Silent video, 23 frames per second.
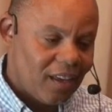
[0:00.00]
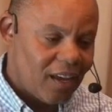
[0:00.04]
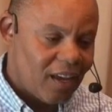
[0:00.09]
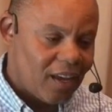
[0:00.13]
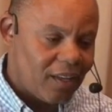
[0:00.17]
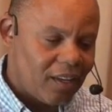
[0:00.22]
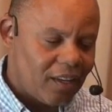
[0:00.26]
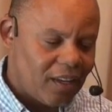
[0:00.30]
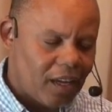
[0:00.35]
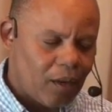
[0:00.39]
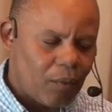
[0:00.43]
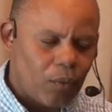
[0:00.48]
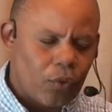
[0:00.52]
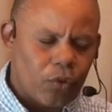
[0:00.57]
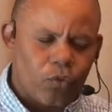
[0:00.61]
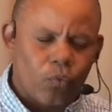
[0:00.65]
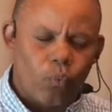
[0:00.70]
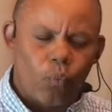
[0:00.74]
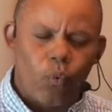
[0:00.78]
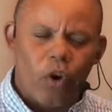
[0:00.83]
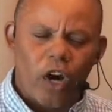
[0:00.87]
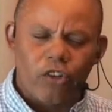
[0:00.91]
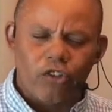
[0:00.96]
And then I
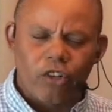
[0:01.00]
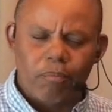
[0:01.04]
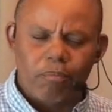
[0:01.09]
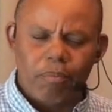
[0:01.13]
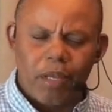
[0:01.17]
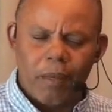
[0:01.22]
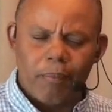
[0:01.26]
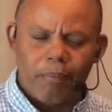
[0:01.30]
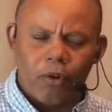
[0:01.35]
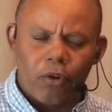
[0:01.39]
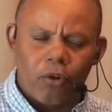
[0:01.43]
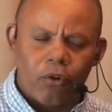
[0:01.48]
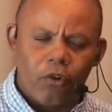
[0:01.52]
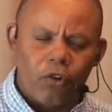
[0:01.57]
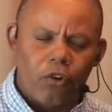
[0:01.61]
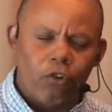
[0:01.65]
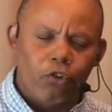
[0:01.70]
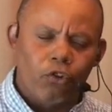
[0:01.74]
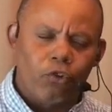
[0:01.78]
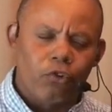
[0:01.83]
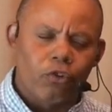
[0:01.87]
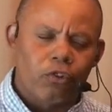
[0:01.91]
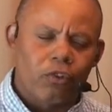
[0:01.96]
was watching people
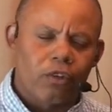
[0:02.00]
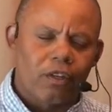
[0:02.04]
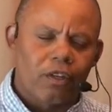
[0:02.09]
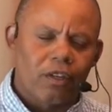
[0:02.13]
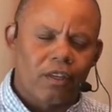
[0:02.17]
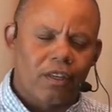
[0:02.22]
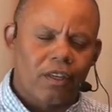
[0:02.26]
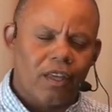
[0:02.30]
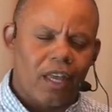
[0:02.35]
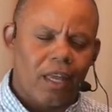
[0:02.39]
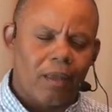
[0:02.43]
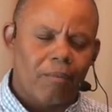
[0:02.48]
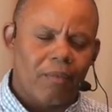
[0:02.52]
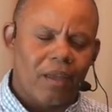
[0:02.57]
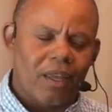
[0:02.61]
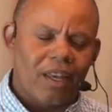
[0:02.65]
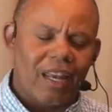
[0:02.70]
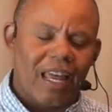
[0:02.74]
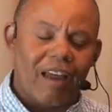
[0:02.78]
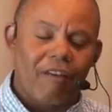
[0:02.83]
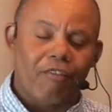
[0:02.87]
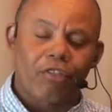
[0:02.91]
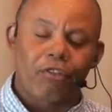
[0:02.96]
who came
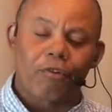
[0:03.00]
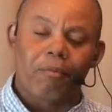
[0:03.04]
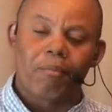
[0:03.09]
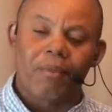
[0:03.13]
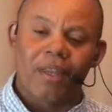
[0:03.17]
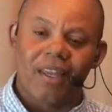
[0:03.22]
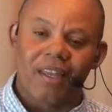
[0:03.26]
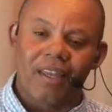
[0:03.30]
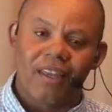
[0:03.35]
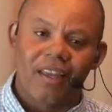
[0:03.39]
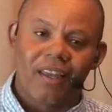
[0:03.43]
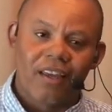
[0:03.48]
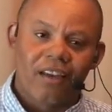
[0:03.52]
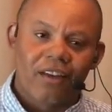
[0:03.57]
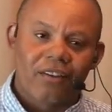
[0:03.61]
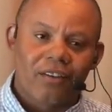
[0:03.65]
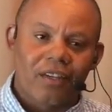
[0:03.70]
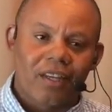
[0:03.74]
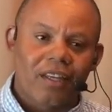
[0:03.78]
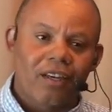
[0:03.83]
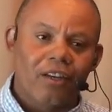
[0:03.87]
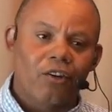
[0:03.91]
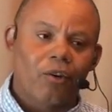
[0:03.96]
in after me
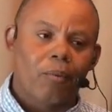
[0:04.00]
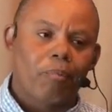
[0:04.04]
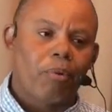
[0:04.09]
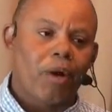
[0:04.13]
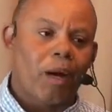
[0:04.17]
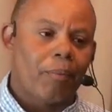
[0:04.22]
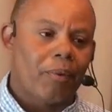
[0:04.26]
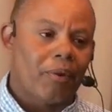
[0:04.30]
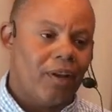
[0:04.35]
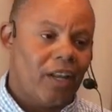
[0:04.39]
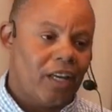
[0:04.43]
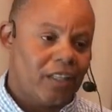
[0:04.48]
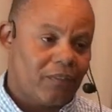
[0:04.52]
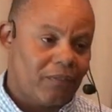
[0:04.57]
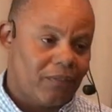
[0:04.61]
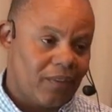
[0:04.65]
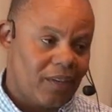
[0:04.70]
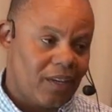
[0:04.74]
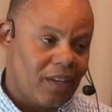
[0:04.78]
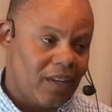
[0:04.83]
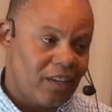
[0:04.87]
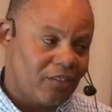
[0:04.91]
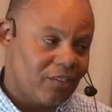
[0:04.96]
to get in their proper
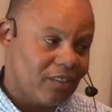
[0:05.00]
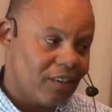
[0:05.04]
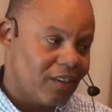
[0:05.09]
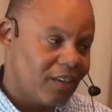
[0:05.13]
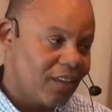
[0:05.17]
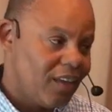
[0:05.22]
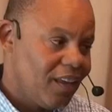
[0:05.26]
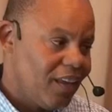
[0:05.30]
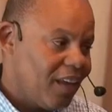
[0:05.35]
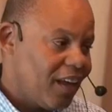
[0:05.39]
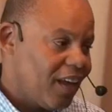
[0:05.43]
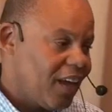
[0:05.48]
classification.